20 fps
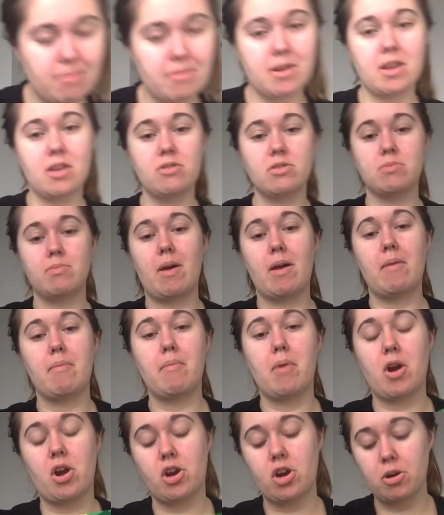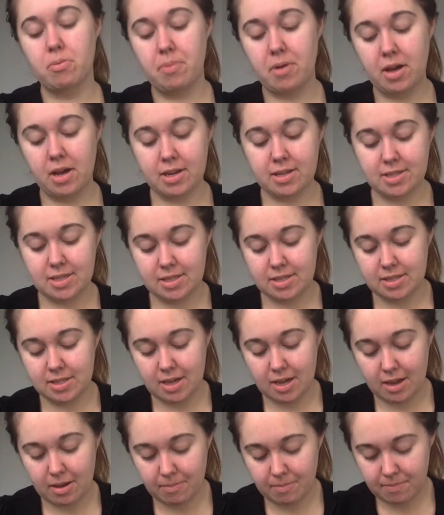going to use my marker box this
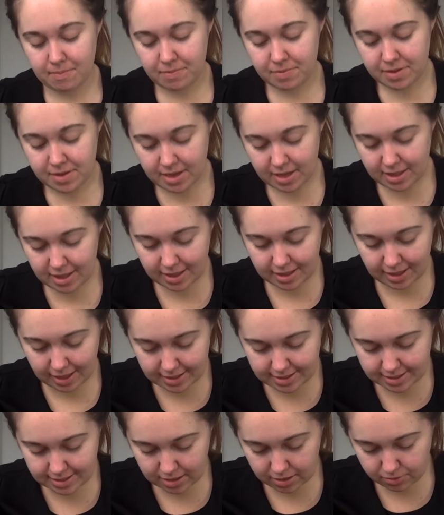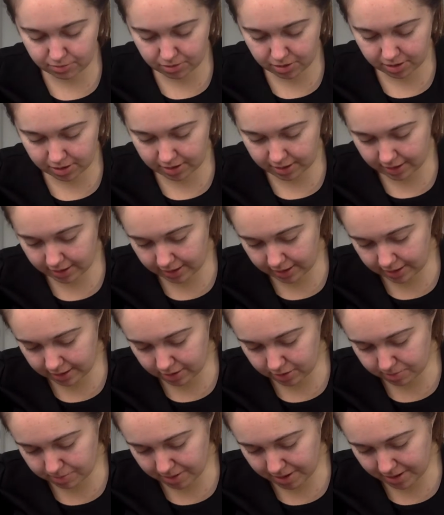time. I think that's going to work a
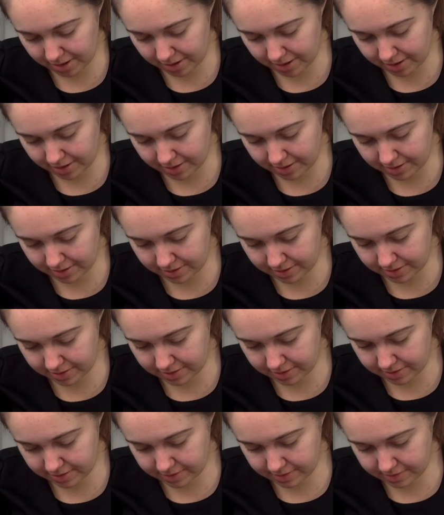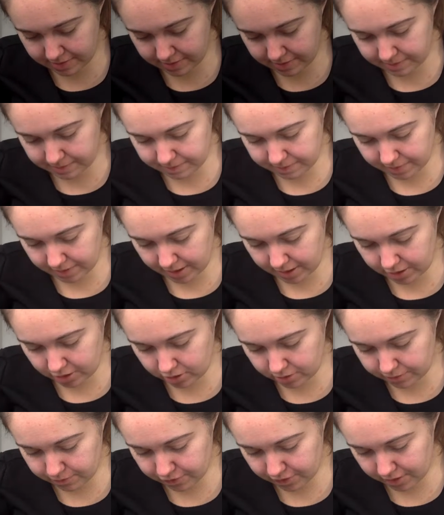little better and
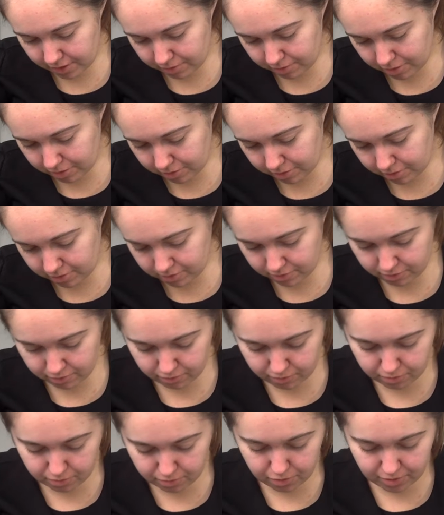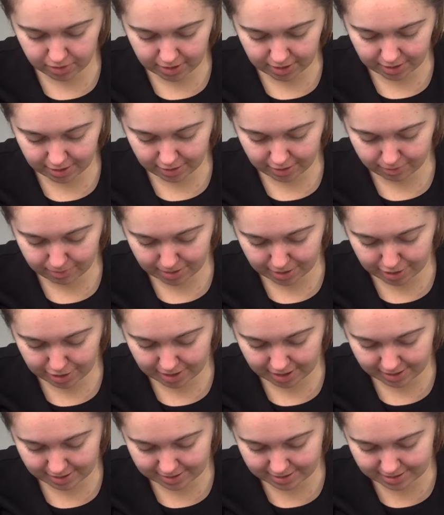hopefully won't ruin any of my
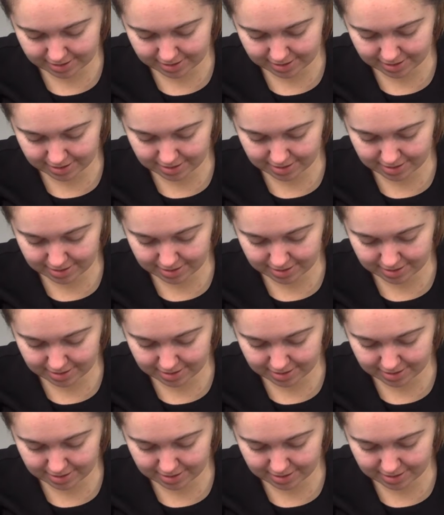things.